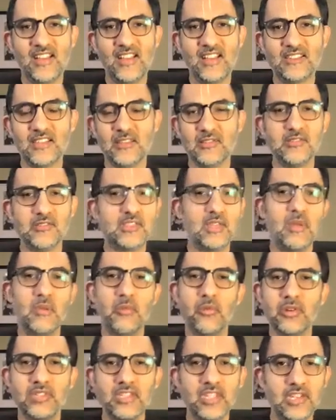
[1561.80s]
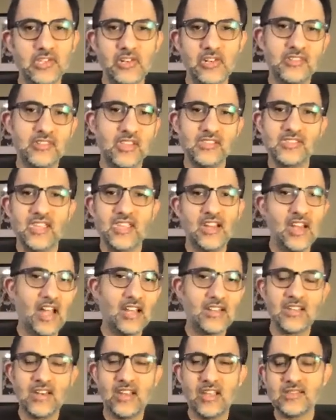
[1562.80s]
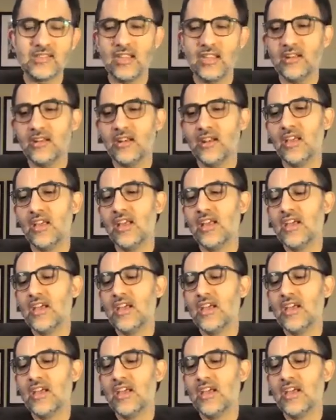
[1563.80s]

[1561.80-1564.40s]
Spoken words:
Sometimes you see people with t-shirts that say, not today, Satan.